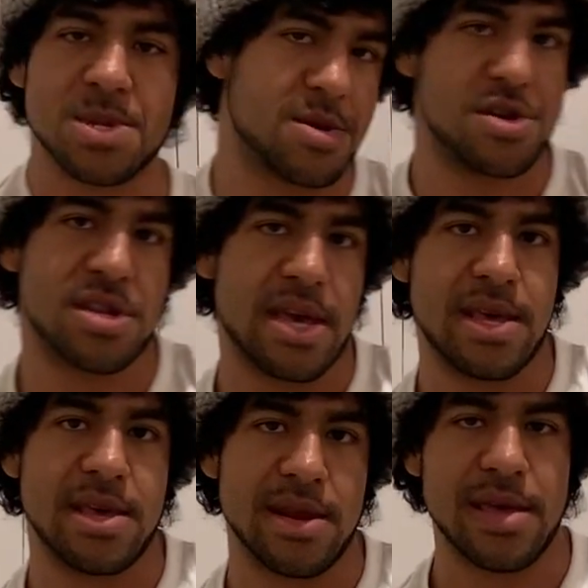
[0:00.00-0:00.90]
because it couldn't get
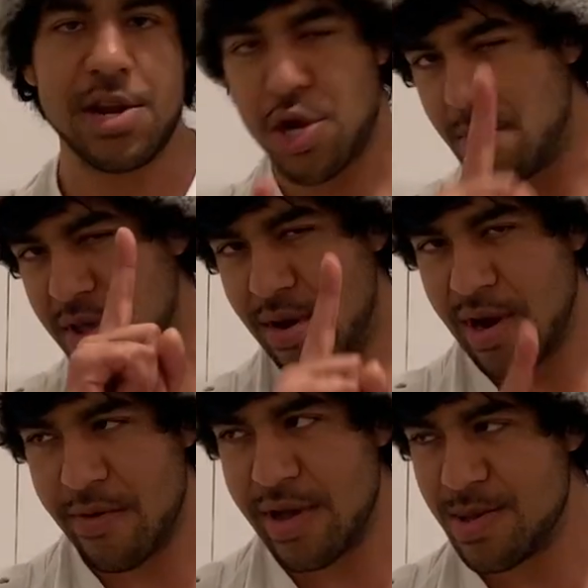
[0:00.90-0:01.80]
in, and it shouldn't be there
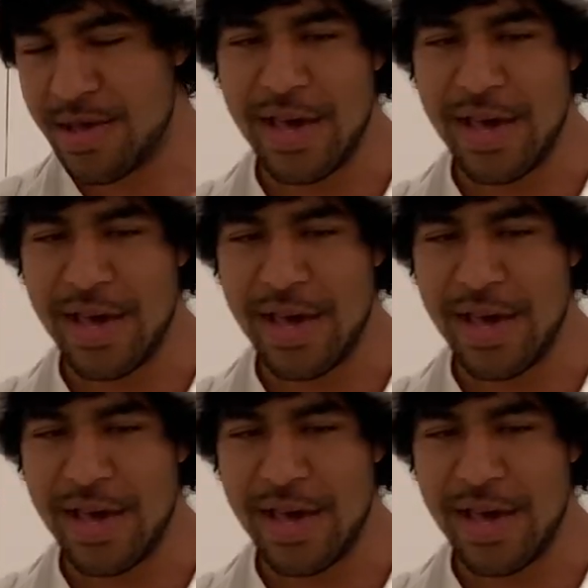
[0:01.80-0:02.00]
anyway,